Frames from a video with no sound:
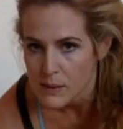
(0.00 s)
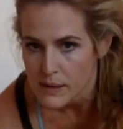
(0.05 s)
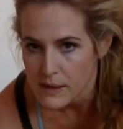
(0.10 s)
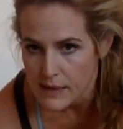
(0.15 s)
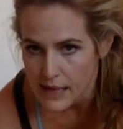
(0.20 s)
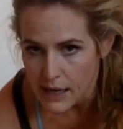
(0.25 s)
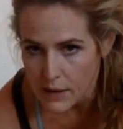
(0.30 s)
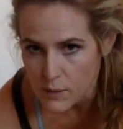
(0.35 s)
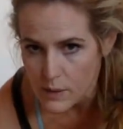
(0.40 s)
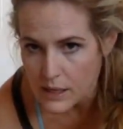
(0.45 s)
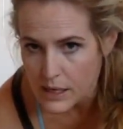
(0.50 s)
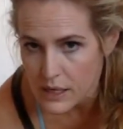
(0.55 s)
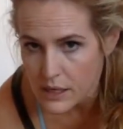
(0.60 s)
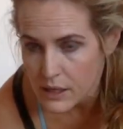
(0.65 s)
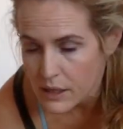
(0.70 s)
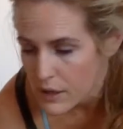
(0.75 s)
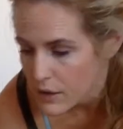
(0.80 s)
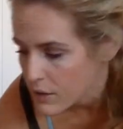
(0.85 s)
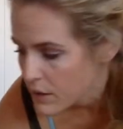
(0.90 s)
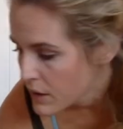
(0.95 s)
but now we're going to
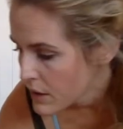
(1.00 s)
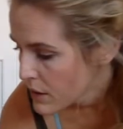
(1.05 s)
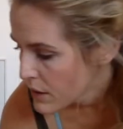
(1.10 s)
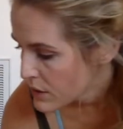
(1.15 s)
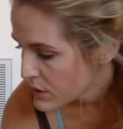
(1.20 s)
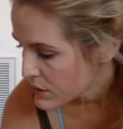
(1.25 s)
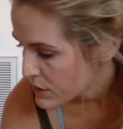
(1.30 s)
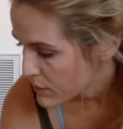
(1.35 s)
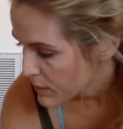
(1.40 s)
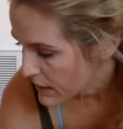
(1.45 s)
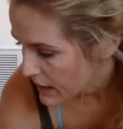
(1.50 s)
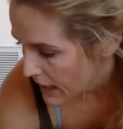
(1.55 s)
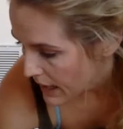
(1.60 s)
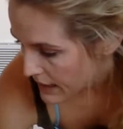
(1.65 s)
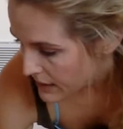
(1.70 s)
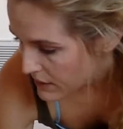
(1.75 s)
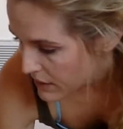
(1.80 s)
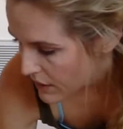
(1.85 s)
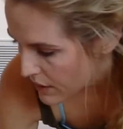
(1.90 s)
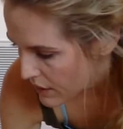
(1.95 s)
go to what
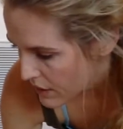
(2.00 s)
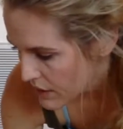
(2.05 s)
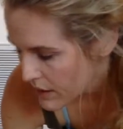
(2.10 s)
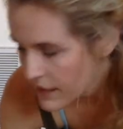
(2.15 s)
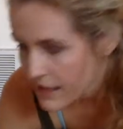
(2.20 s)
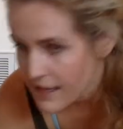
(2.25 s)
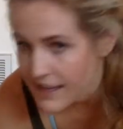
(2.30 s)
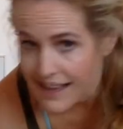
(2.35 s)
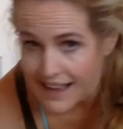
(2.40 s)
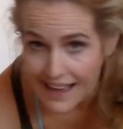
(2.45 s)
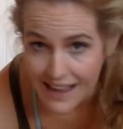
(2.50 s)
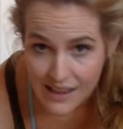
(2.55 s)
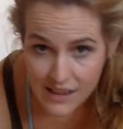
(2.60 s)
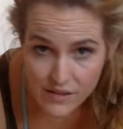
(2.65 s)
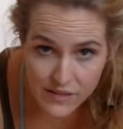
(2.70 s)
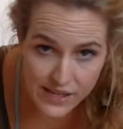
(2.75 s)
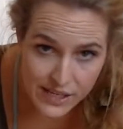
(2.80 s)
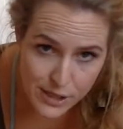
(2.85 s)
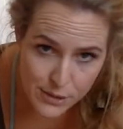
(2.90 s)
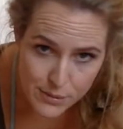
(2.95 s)
I call
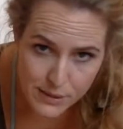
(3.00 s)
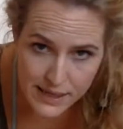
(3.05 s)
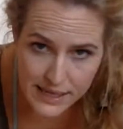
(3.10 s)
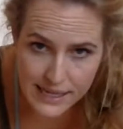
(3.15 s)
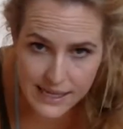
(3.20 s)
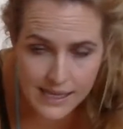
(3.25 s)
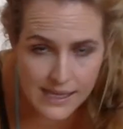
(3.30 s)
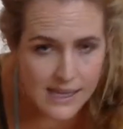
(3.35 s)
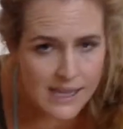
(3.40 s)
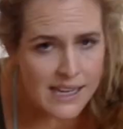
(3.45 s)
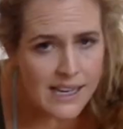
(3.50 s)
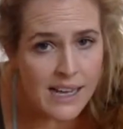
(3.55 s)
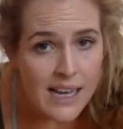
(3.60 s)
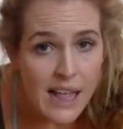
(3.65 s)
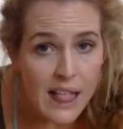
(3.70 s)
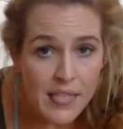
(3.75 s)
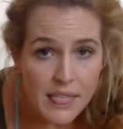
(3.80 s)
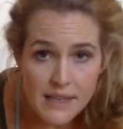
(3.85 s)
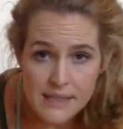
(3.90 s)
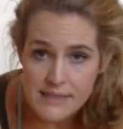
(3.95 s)
elevator plank.
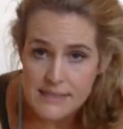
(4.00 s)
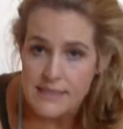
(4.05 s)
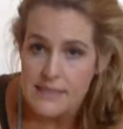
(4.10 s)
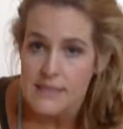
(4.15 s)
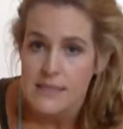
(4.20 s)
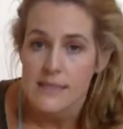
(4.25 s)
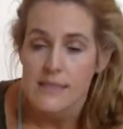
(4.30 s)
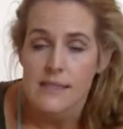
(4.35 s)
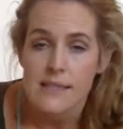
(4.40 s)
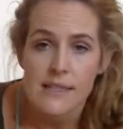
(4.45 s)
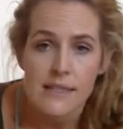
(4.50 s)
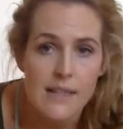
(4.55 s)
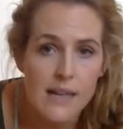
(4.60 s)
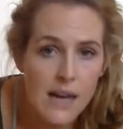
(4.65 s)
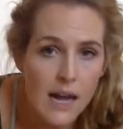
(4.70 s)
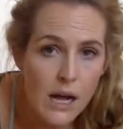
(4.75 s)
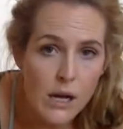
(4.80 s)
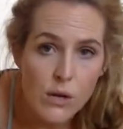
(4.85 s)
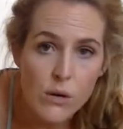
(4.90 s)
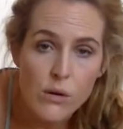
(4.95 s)
This is
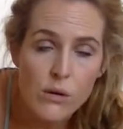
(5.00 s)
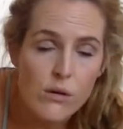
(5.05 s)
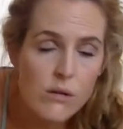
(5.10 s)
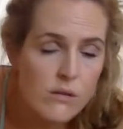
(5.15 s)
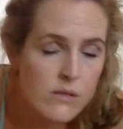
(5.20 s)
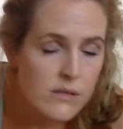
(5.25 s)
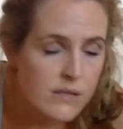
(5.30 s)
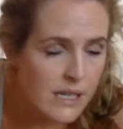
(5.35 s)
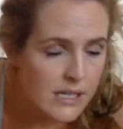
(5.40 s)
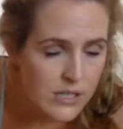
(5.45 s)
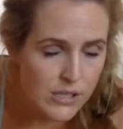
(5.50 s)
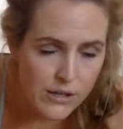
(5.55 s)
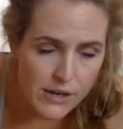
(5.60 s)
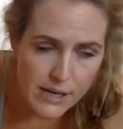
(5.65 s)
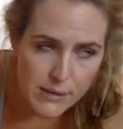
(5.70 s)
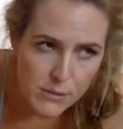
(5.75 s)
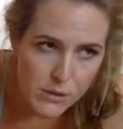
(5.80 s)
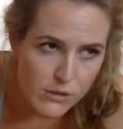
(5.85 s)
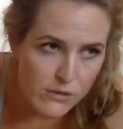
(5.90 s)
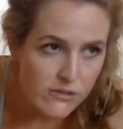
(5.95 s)
such a
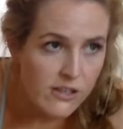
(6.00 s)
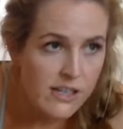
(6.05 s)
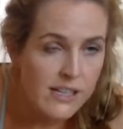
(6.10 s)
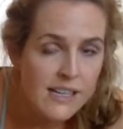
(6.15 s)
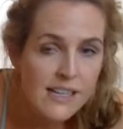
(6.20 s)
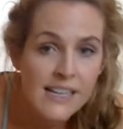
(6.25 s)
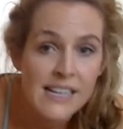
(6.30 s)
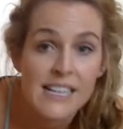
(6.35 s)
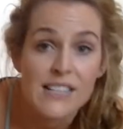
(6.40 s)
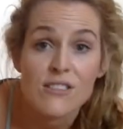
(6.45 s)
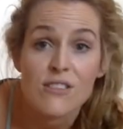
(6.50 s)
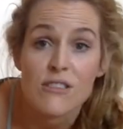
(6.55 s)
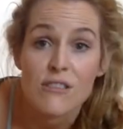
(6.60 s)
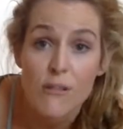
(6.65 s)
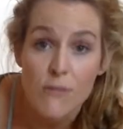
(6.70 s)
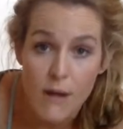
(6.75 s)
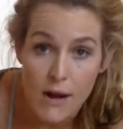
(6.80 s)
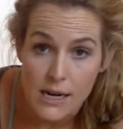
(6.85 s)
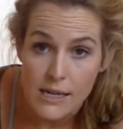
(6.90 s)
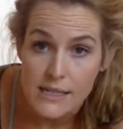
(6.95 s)
great move. So
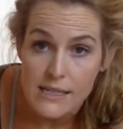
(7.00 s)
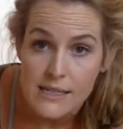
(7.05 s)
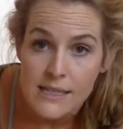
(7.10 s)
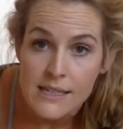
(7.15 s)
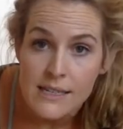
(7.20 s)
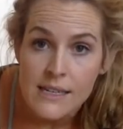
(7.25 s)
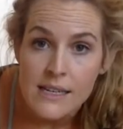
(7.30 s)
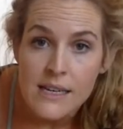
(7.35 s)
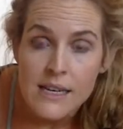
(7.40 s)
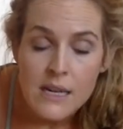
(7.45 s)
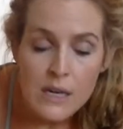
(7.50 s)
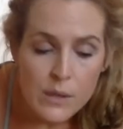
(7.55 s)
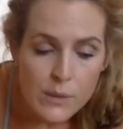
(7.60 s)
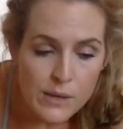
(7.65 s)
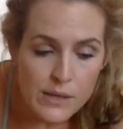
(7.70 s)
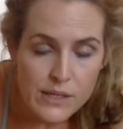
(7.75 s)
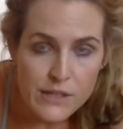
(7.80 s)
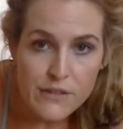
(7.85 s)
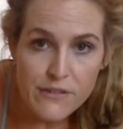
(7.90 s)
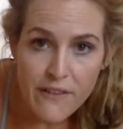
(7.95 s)
hard.
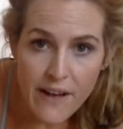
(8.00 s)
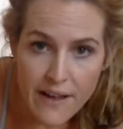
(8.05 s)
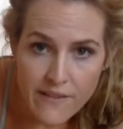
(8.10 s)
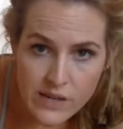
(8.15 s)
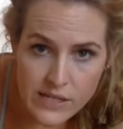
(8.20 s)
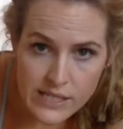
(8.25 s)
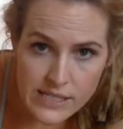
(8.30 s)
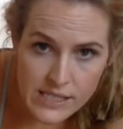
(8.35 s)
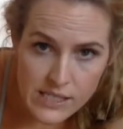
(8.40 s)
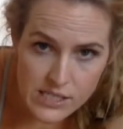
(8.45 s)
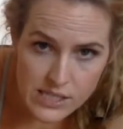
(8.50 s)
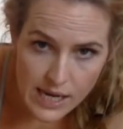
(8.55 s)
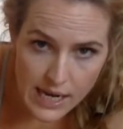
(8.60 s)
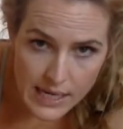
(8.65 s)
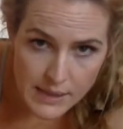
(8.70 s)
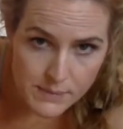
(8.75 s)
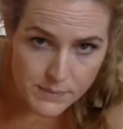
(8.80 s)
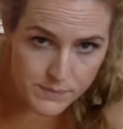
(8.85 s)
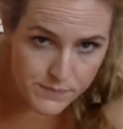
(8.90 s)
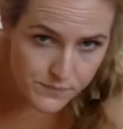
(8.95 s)
We're going to do 5 on each side.